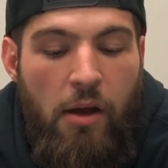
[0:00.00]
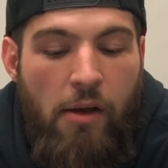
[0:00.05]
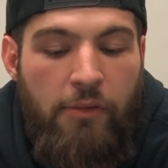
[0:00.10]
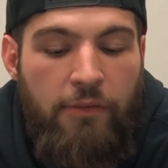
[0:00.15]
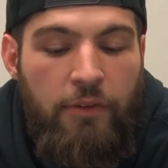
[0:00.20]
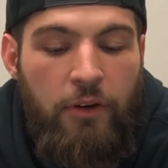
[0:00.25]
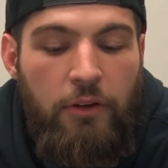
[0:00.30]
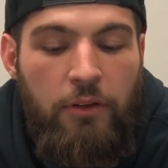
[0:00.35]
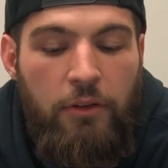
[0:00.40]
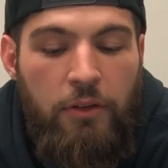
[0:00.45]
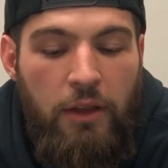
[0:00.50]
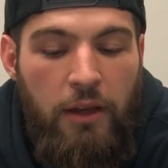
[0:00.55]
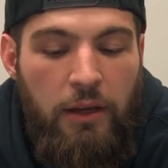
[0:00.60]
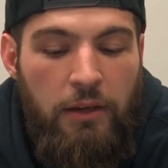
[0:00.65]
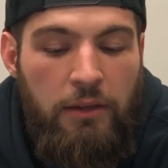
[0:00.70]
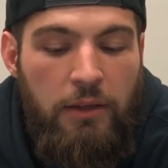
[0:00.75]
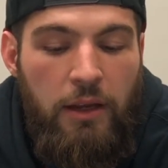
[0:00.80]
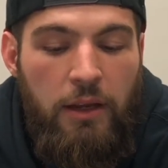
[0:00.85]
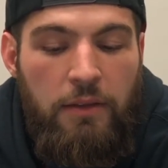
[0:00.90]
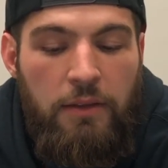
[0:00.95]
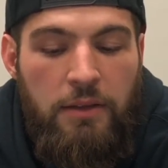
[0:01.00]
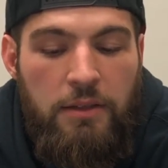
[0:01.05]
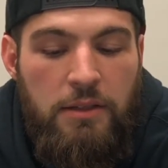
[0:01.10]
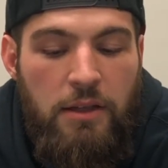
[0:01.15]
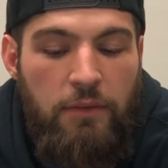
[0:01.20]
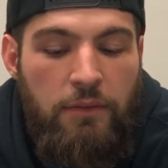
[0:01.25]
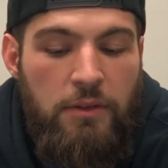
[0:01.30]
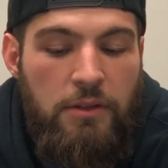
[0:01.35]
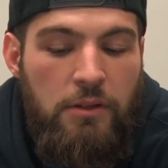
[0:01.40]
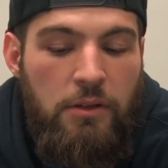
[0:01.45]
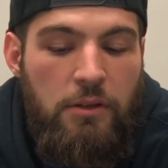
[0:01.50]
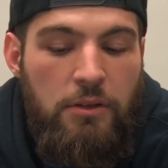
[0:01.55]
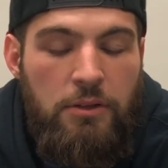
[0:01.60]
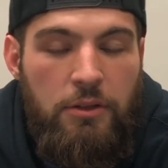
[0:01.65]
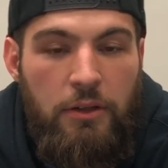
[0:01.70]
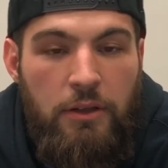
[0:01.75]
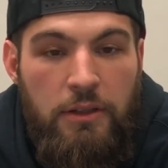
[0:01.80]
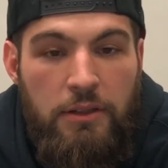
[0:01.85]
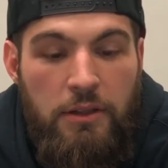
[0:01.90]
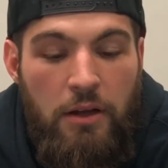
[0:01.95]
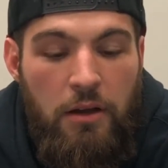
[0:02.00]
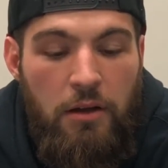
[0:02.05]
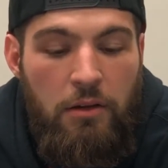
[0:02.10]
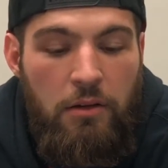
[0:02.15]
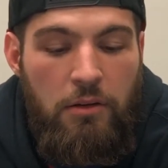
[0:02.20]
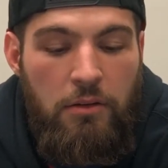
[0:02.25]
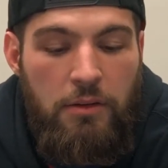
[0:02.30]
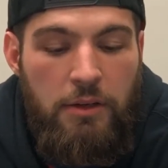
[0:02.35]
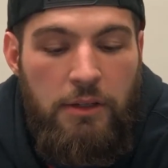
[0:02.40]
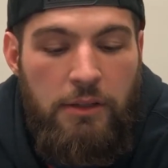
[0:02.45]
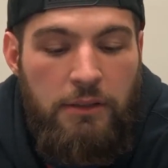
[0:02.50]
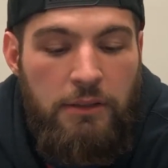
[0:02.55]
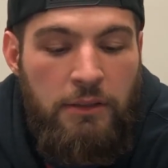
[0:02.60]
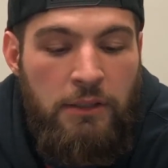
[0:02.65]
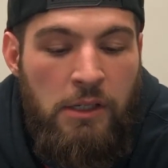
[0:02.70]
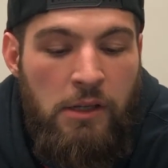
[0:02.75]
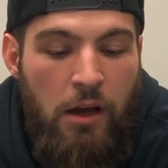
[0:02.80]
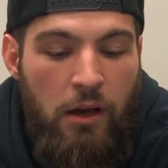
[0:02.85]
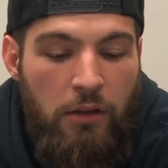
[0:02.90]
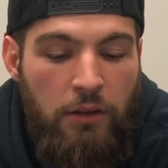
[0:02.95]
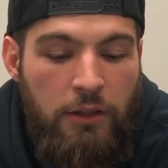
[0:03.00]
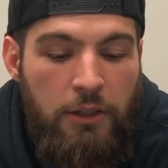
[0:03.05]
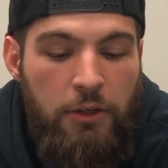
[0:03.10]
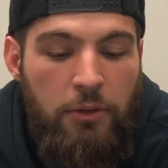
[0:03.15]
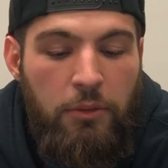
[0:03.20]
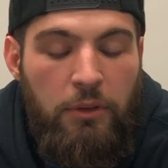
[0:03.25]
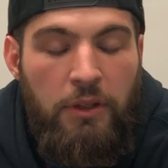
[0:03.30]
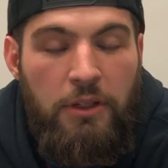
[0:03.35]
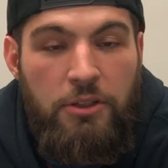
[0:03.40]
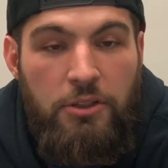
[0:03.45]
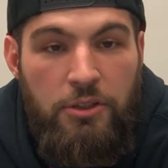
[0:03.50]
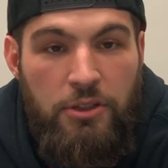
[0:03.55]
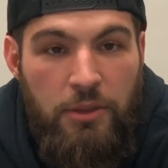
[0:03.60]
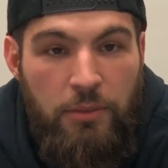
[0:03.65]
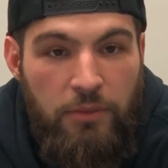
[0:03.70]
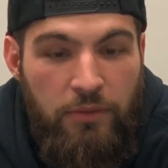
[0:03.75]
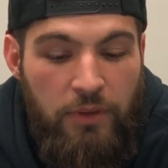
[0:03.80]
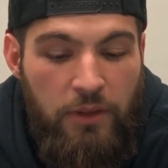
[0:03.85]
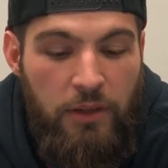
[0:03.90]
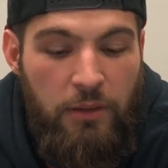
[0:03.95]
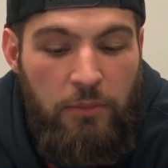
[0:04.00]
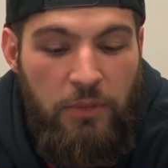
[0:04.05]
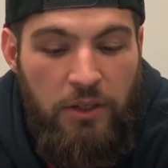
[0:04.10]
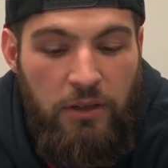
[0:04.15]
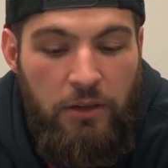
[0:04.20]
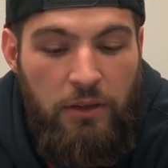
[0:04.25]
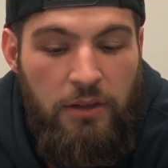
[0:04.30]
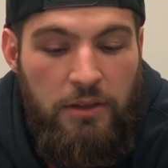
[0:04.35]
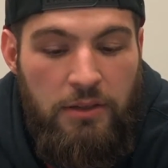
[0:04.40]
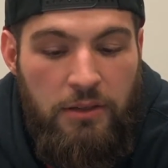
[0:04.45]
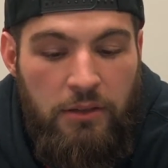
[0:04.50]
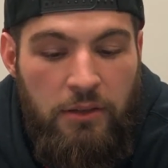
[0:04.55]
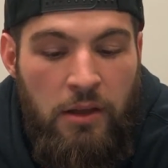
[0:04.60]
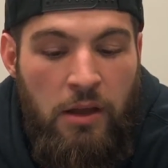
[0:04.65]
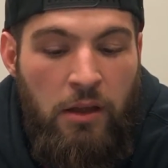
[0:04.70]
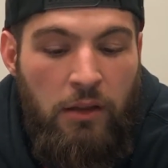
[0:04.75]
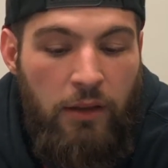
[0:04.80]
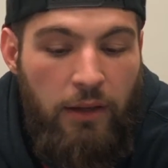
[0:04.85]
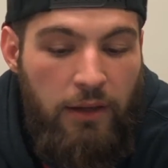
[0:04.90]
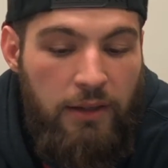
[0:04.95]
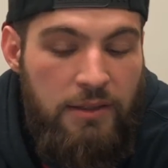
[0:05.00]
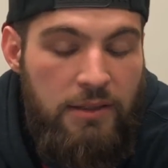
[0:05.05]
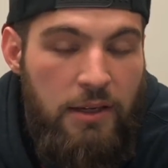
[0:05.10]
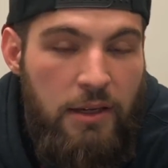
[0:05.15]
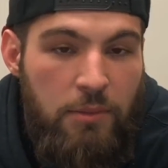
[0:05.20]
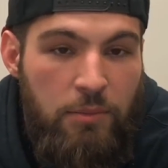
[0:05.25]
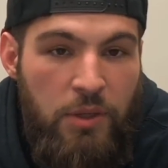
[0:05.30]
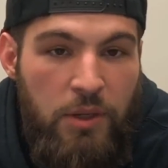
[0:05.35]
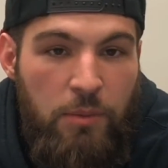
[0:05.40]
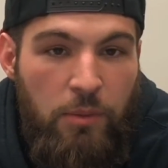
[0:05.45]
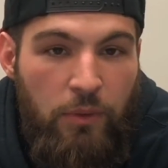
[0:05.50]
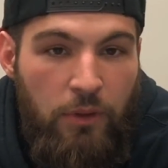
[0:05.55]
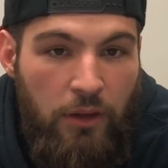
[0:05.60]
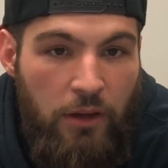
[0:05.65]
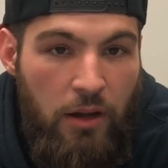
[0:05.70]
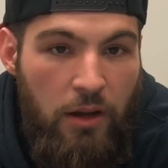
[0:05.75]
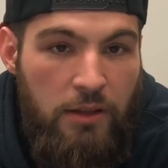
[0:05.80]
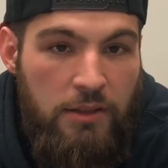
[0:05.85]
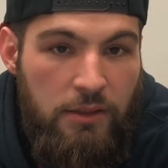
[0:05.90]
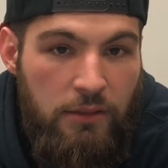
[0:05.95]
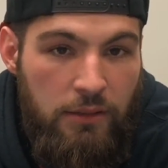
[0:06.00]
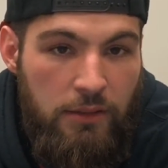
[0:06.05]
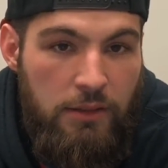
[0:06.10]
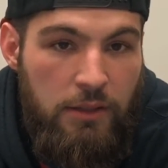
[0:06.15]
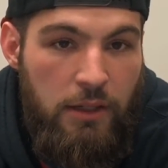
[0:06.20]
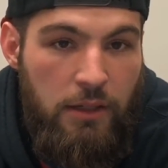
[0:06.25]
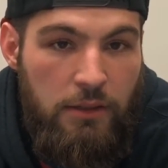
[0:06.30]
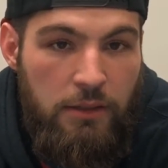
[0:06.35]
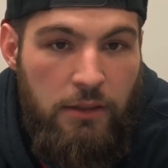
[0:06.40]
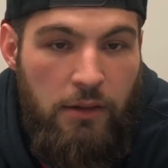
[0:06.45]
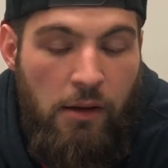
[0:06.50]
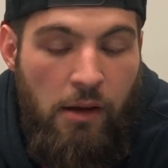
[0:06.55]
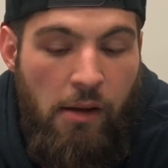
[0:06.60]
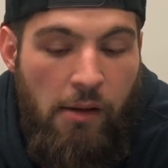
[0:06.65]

Further, they indicate that self-disclosure is not always a linear relationship event because, like I said, people are constantly changing.